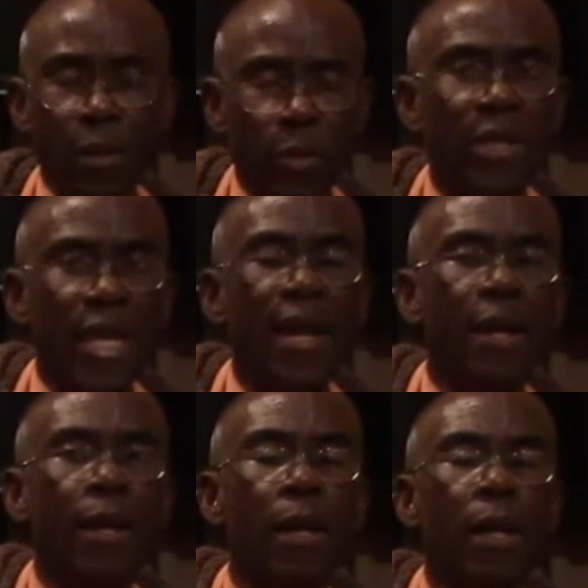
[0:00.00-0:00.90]
to
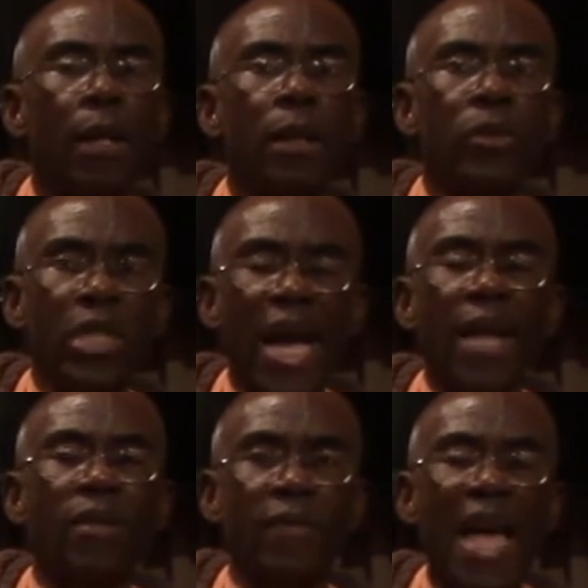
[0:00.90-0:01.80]
take
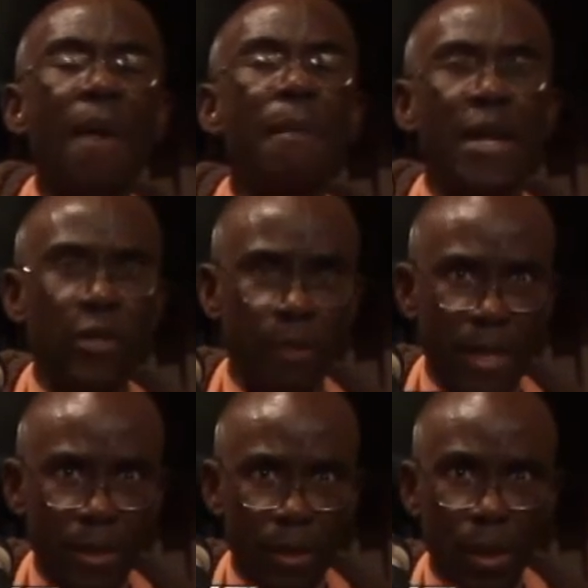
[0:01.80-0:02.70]
charge of that
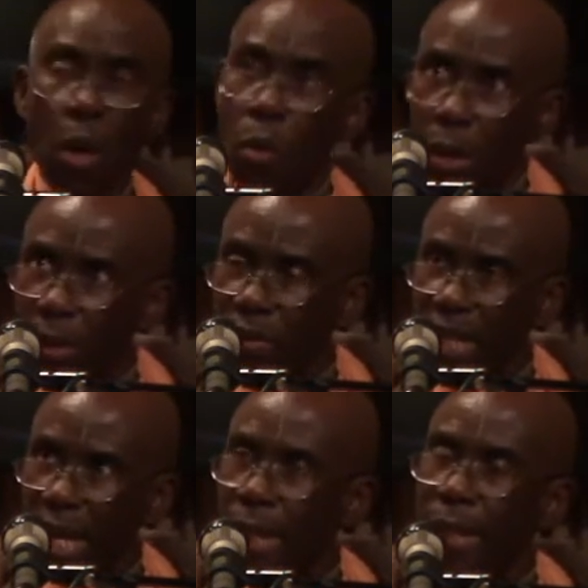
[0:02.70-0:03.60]
management will
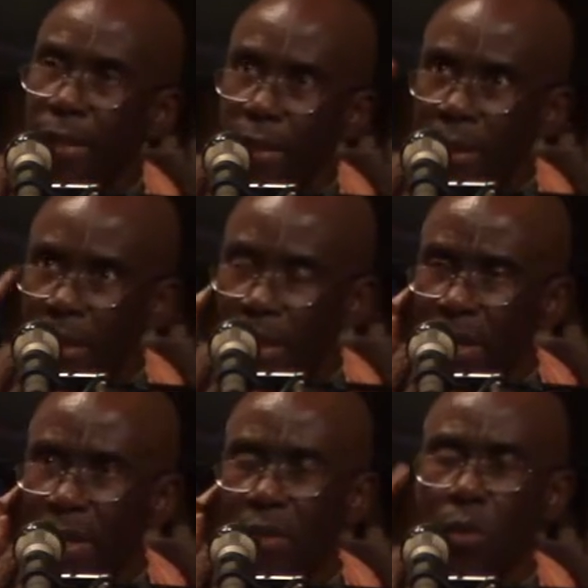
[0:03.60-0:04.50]
understand
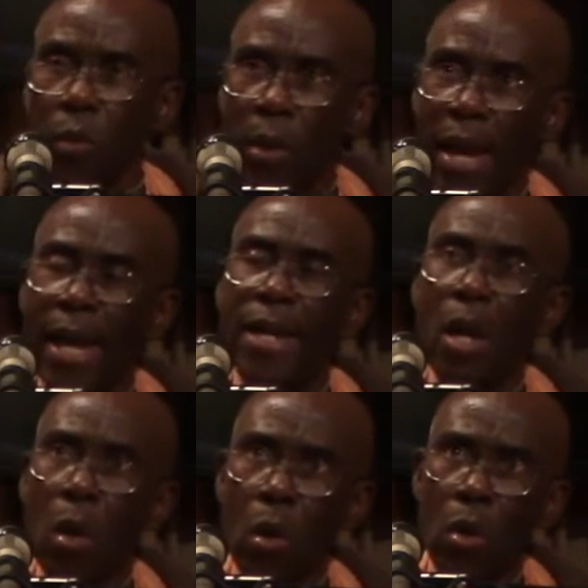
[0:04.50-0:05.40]
these were the
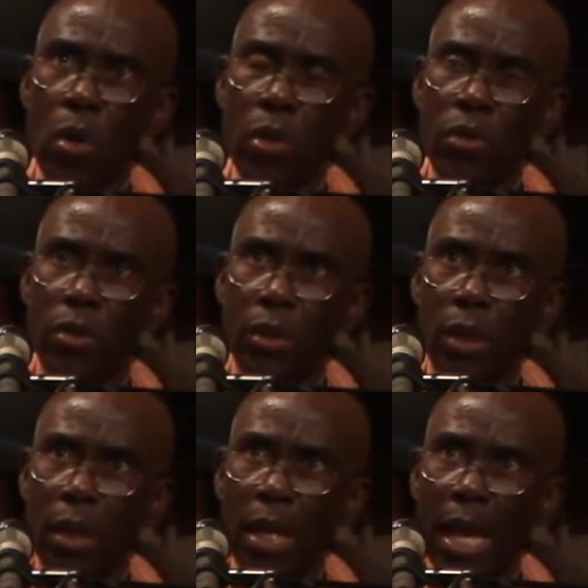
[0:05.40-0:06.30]
goals,
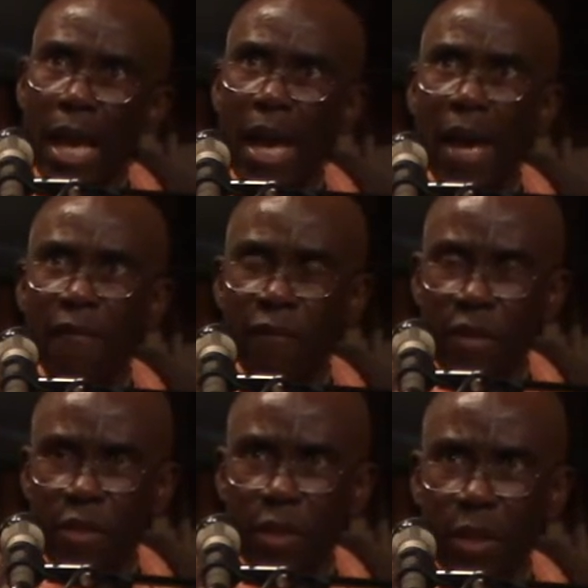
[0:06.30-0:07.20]

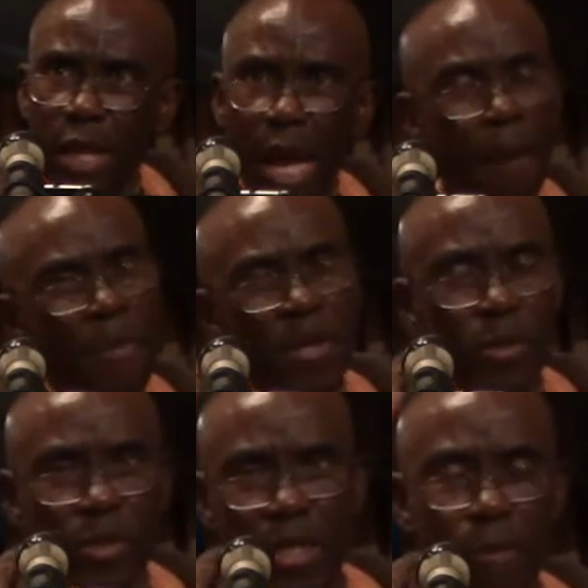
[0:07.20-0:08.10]
vision, and
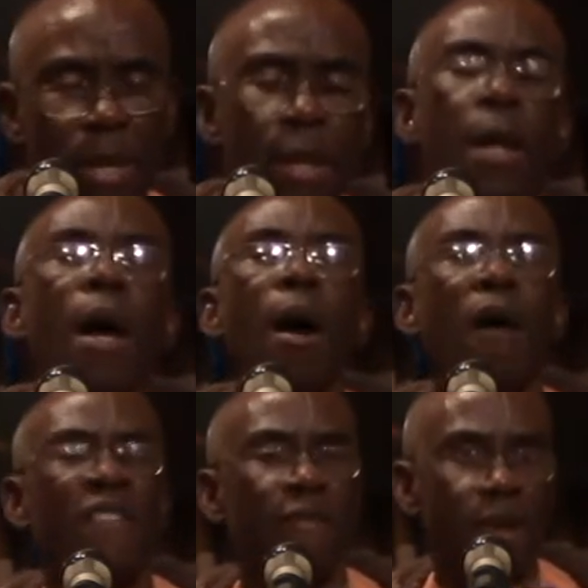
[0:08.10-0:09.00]
mission statement
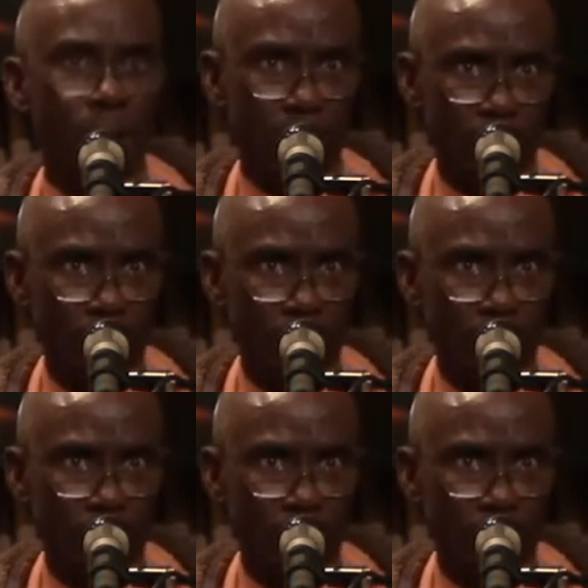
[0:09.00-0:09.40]
of the founder.